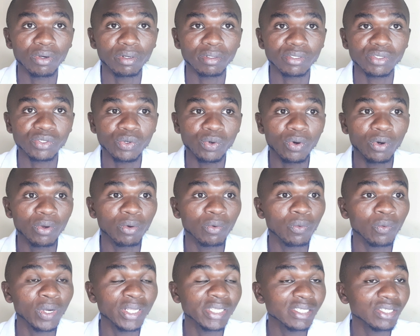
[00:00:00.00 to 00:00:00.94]
So
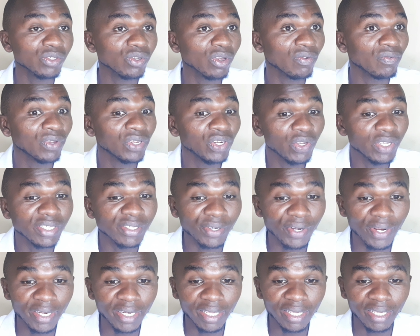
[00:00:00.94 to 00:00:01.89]
once your video is
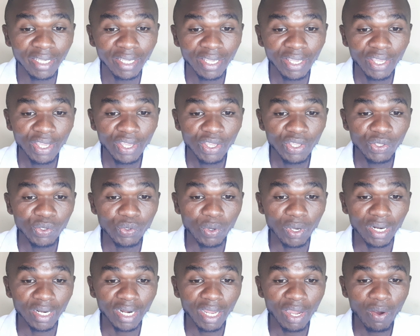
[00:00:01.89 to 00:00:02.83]
ready, you
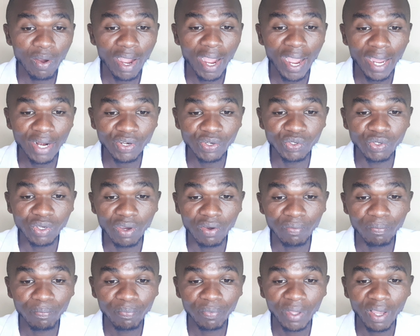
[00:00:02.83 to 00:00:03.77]
can now add your
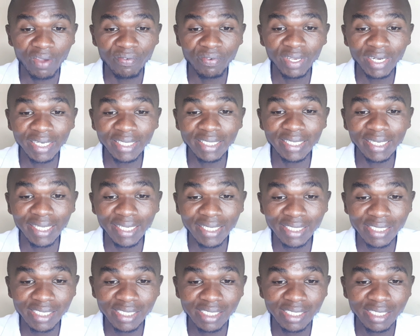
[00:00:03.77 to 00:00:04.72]
affiliate
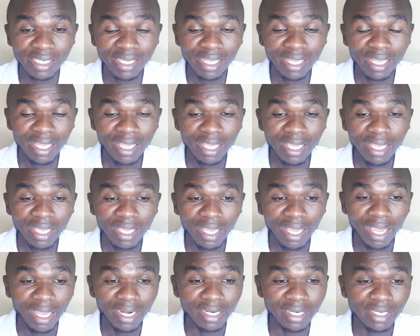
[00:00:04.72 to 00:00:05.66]
links,
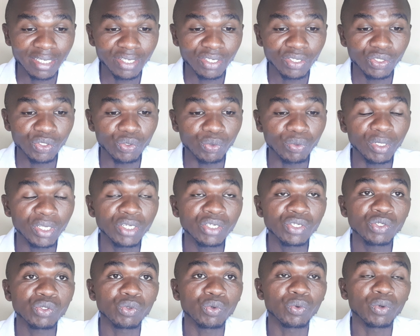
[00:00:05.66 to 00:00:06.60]
and you need
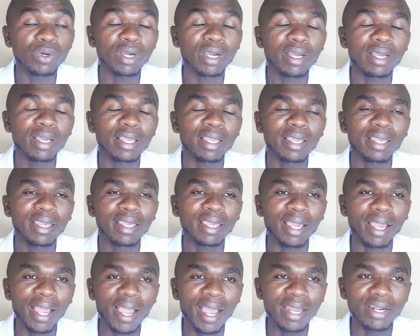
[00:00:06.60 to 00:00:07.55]
to
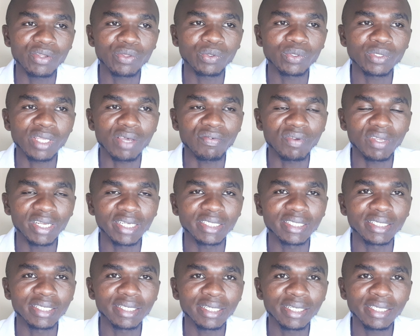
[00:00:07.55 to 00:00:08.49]
add those
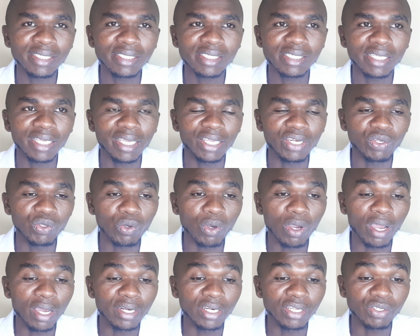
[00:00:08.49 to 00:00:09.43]
affiliate links in
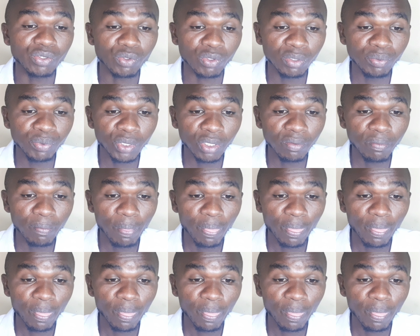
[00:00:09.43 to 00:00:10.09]
your description.